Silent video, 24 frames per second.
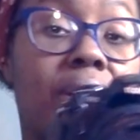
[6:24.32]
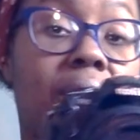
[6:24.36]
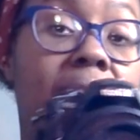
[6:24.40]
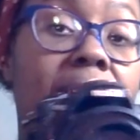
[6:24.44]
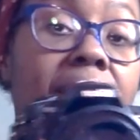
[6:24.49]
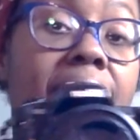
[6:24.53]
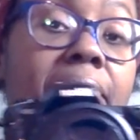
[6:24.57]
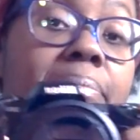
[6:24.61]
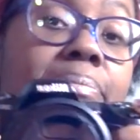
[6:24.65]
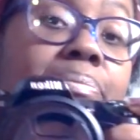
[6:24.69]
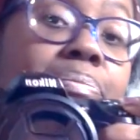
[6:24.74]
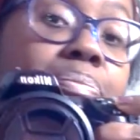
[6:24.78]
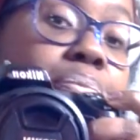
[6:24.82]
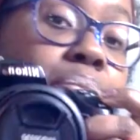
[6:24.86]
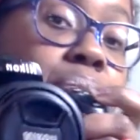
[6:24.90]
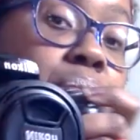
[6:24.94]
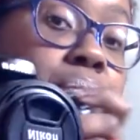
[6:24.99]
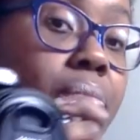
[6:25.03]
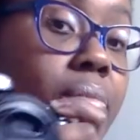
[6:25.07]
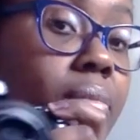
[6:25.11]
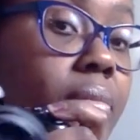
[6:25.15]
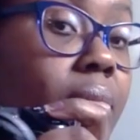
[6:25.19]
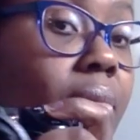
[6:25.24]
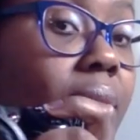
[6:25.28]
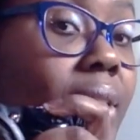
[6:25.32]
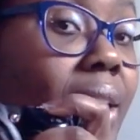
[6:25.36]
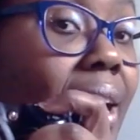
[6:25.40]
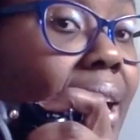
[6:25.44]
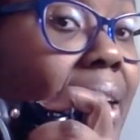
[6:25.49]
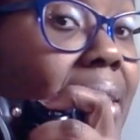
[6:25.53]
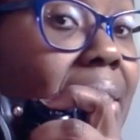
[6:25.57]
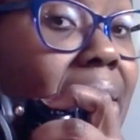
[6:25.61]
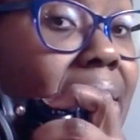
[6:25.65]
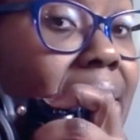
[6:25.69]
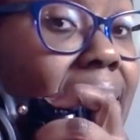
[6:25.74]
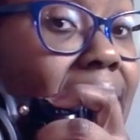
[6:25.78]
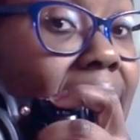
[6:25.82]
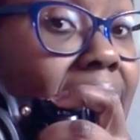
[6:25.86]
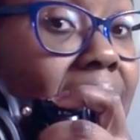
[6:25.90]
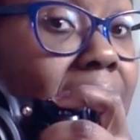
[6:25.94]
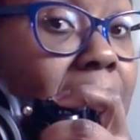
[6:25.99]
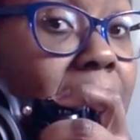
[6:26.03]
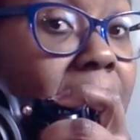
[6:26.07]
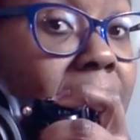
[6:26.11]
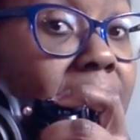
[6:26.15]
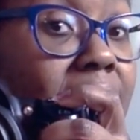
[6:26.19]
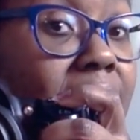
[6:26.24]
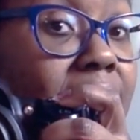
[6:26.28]
light and then take
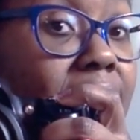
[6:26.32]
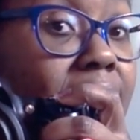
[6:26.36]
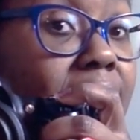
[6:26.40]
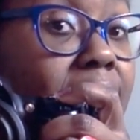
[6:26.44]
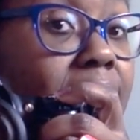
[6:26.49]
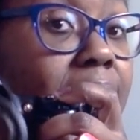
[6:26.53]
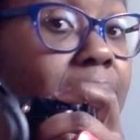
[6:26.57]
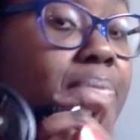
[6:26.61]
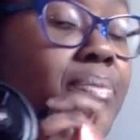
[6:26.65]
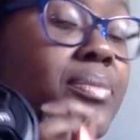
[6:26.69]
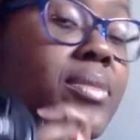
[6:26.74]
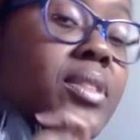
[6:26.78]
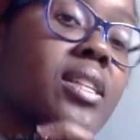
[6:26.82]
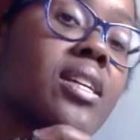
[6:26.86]
a picture,